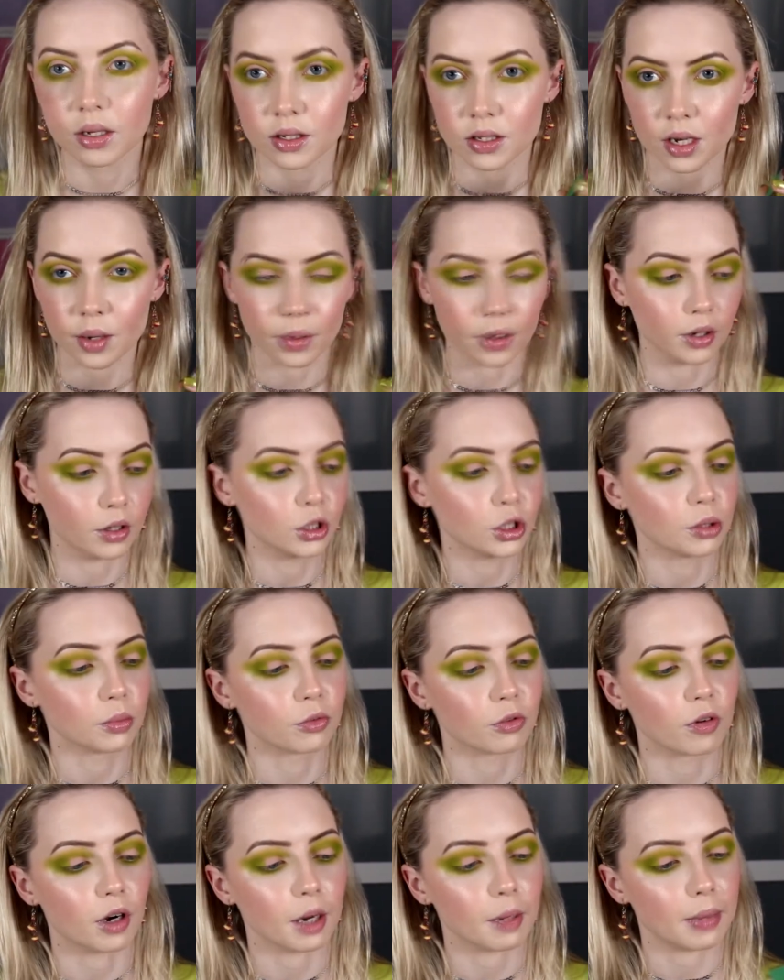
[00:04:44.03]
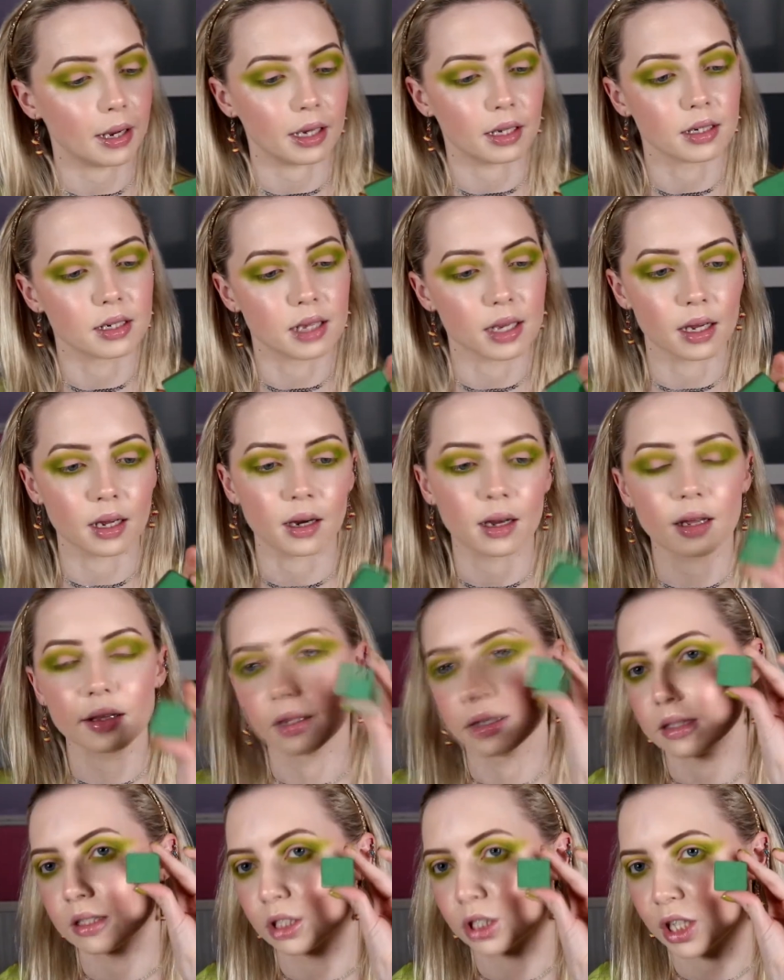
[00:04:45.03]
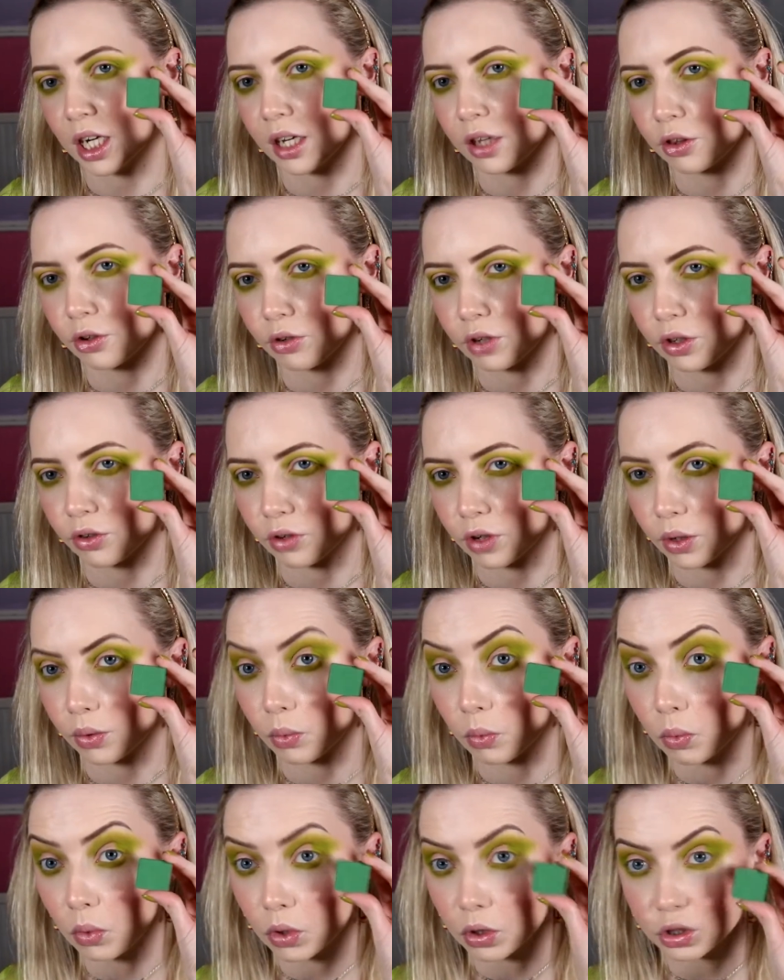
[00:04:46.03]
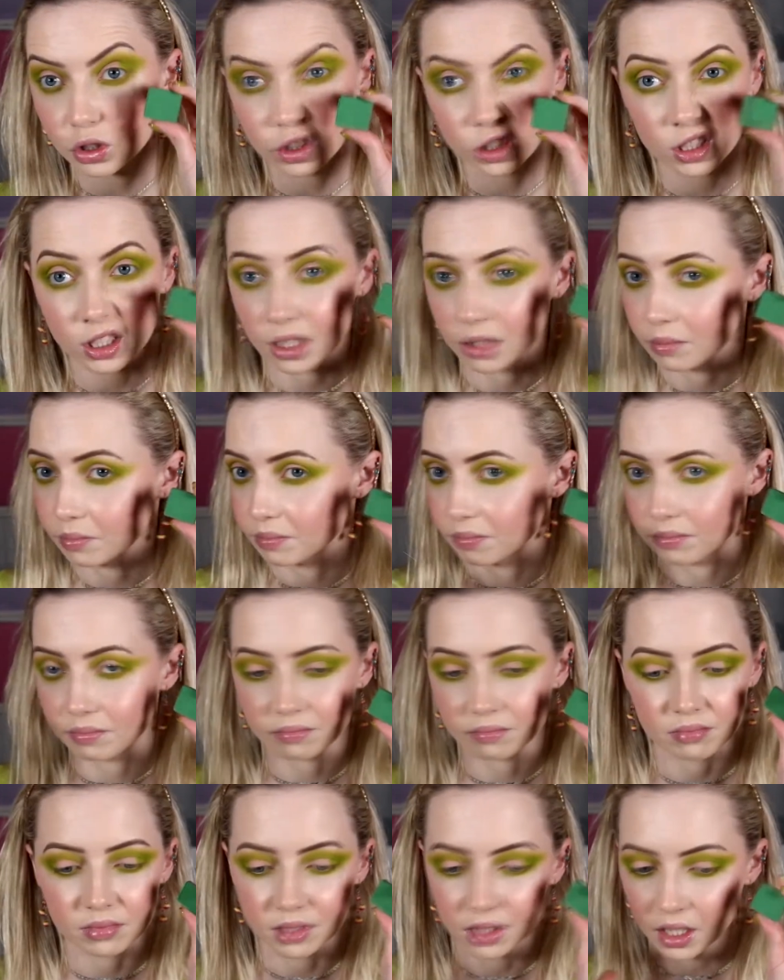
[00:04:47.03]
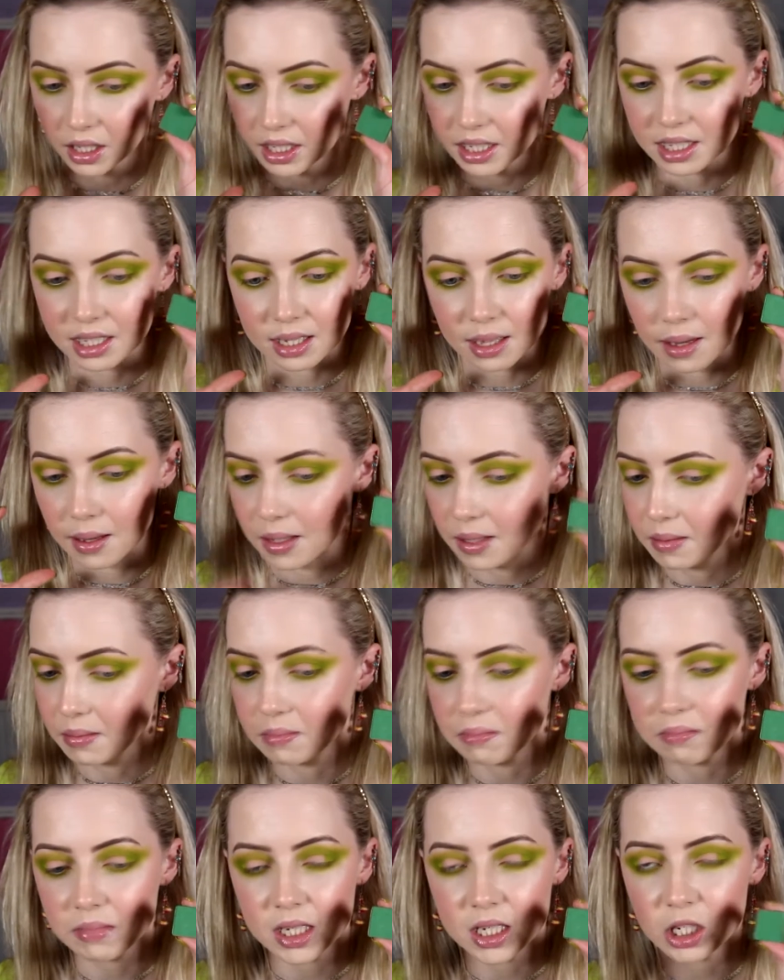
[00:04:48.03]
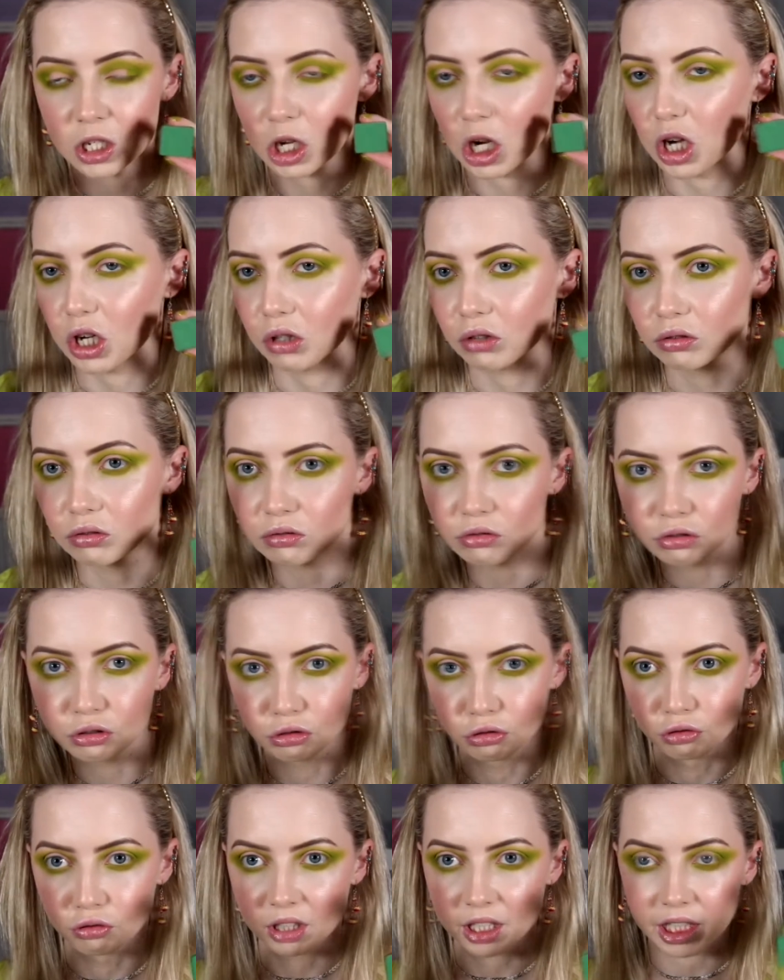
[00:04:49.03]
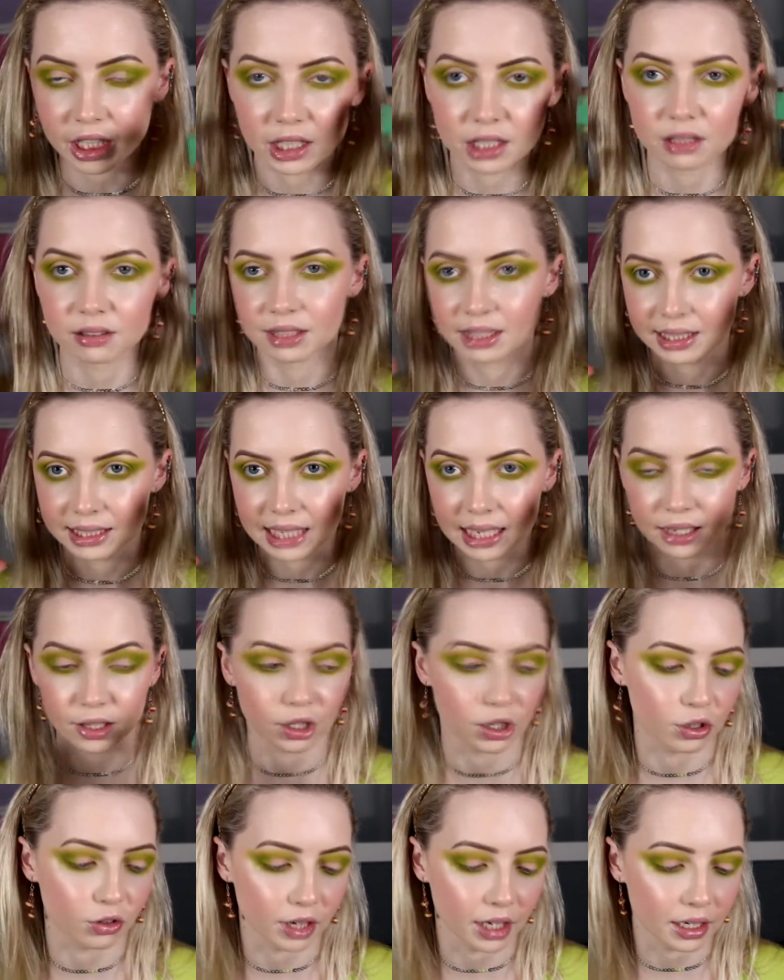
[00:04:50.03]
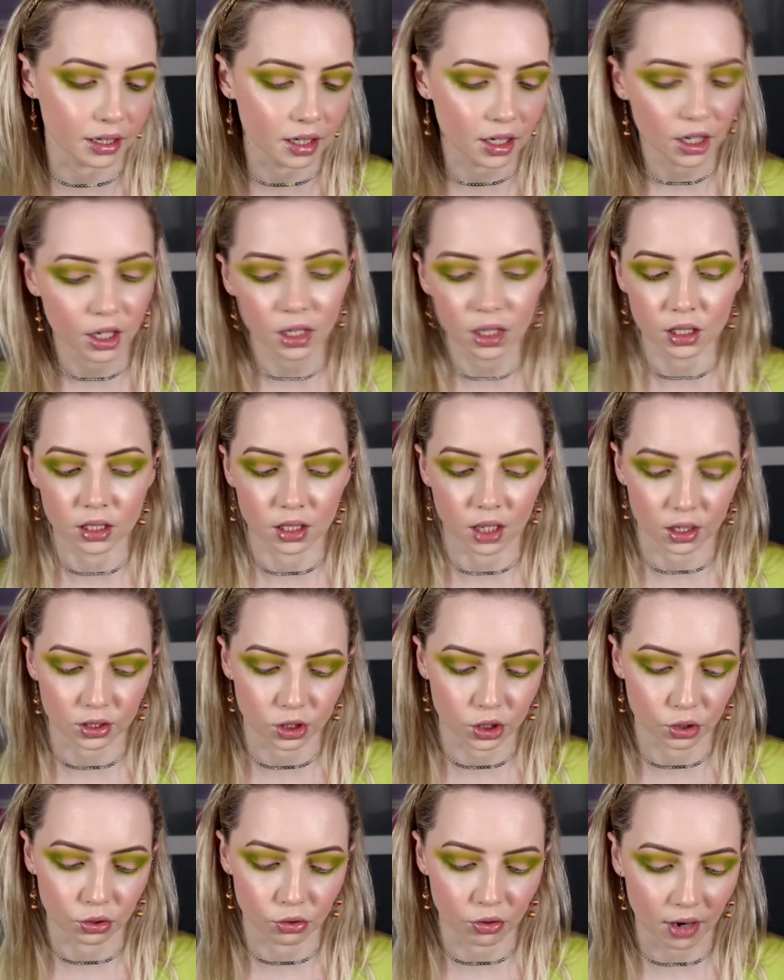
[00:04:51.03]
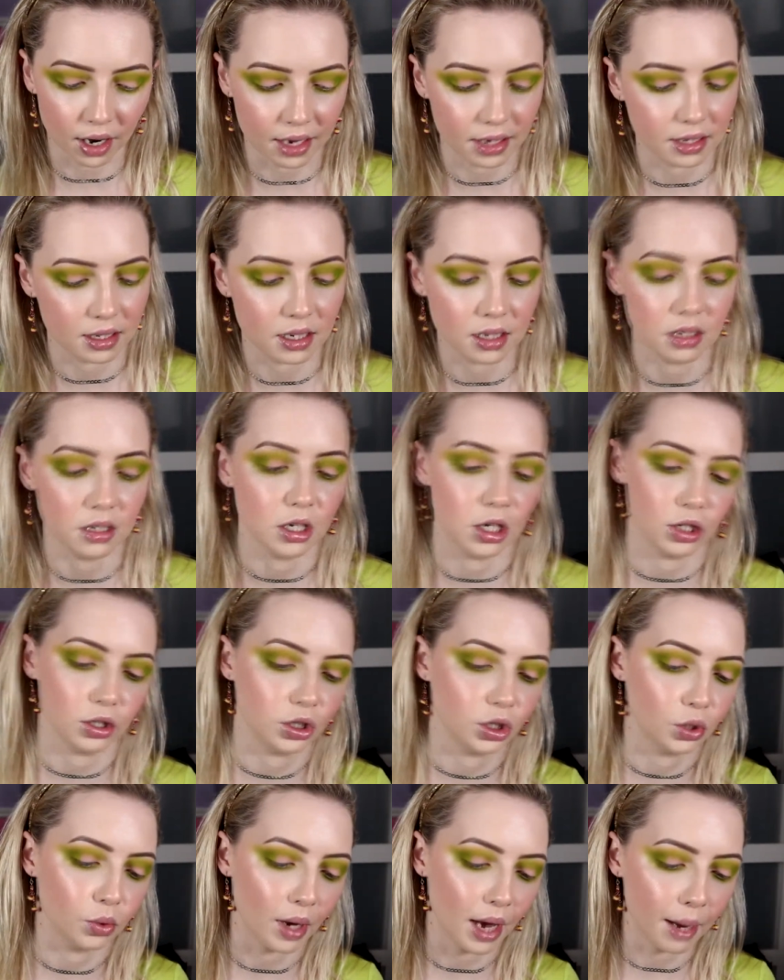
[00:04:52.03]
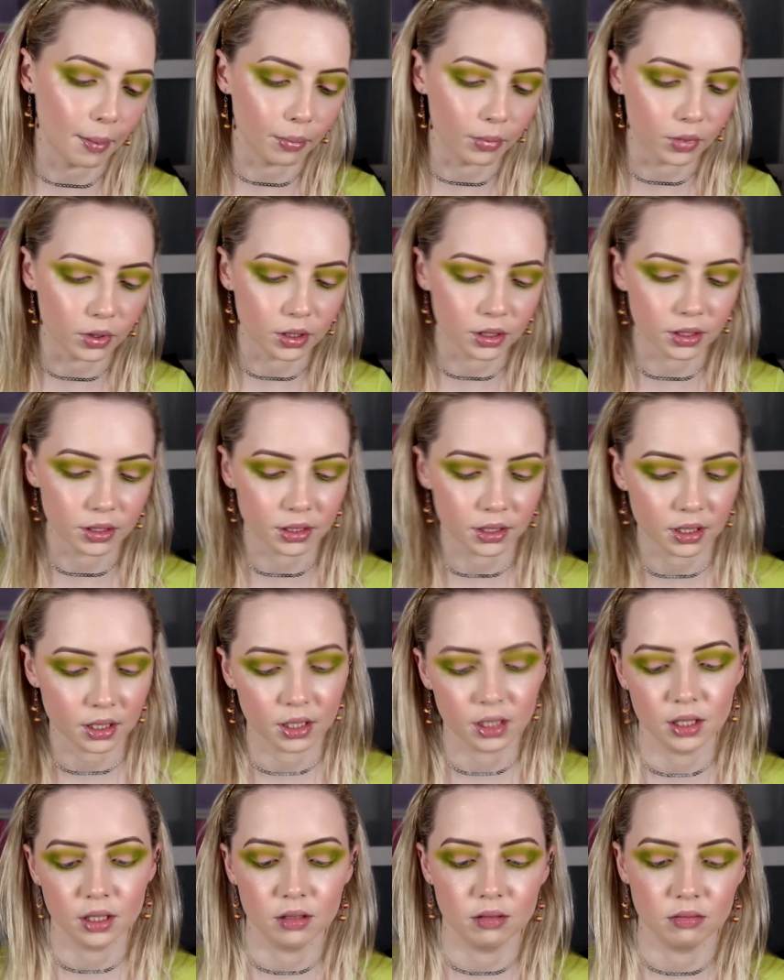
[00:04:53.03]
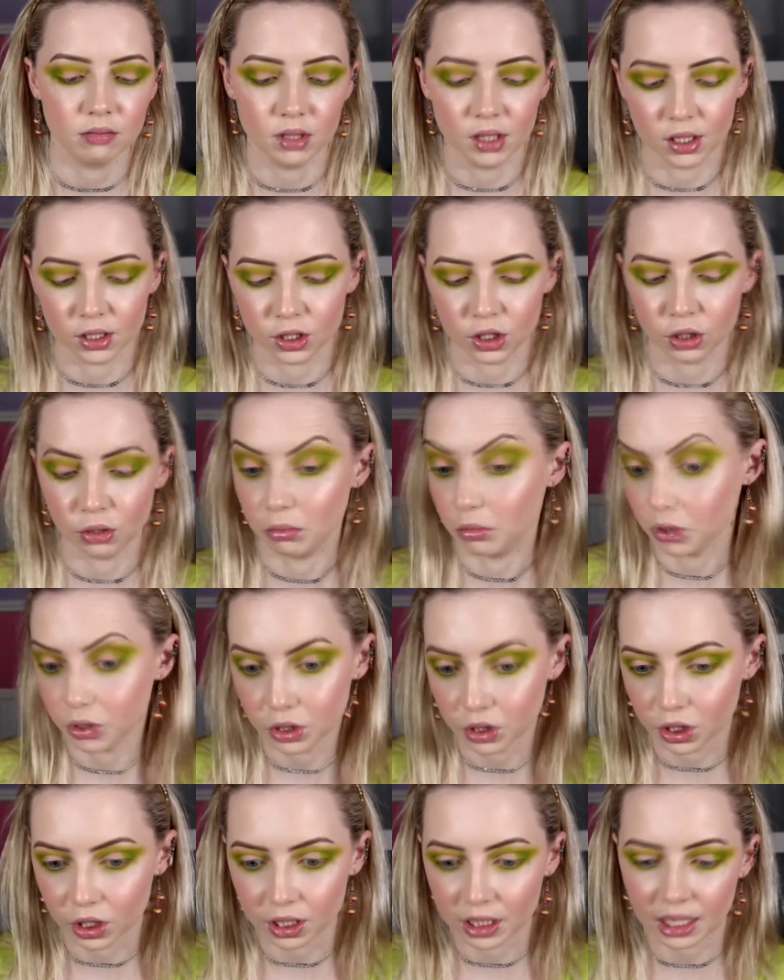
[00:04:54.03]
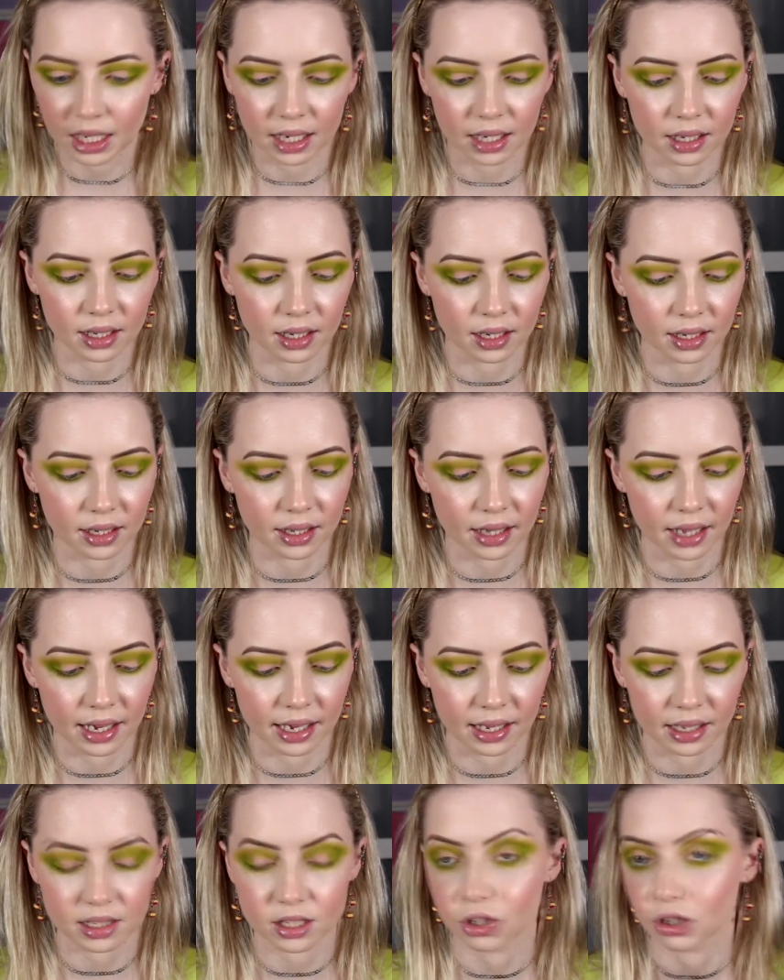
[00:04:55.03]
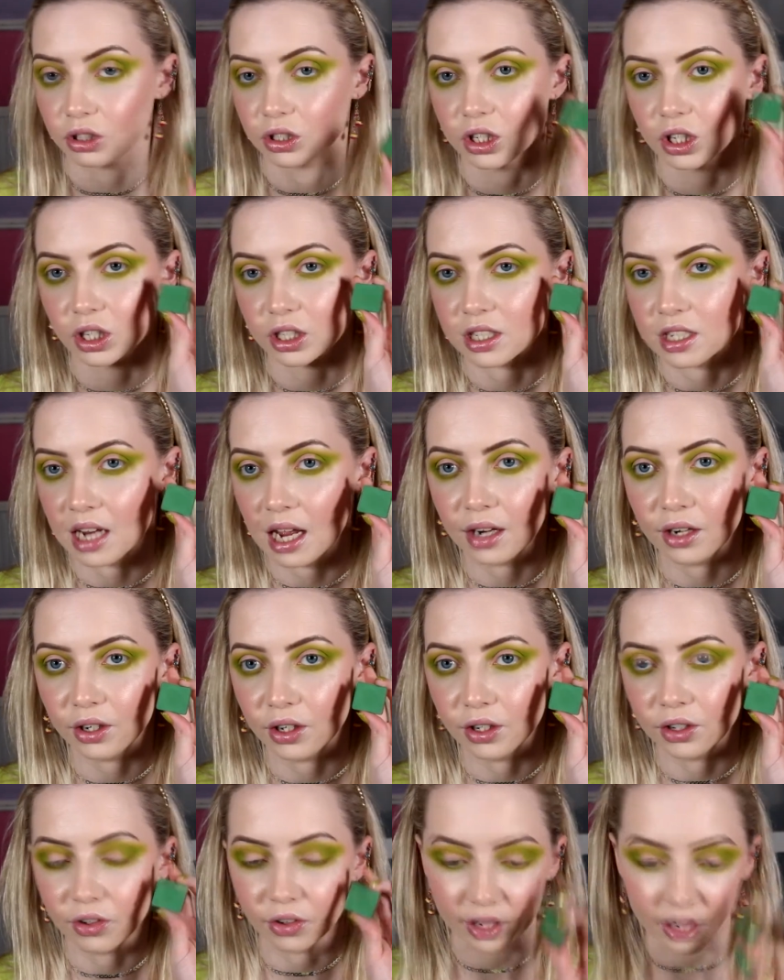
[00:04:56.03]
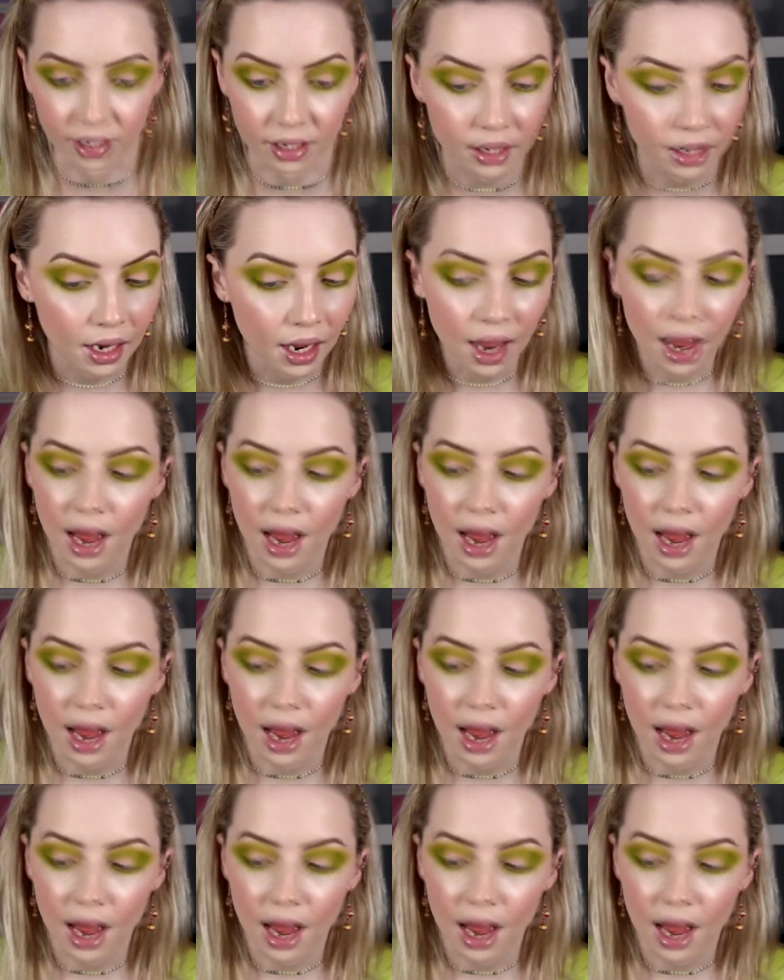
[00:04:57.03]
So now we're going to jump right back into Inglot. This is the shade 331, just a nice mid-tone green, standard green, not too grassy, not too emerald, not too mustardy, anything like that. It's just your standard green.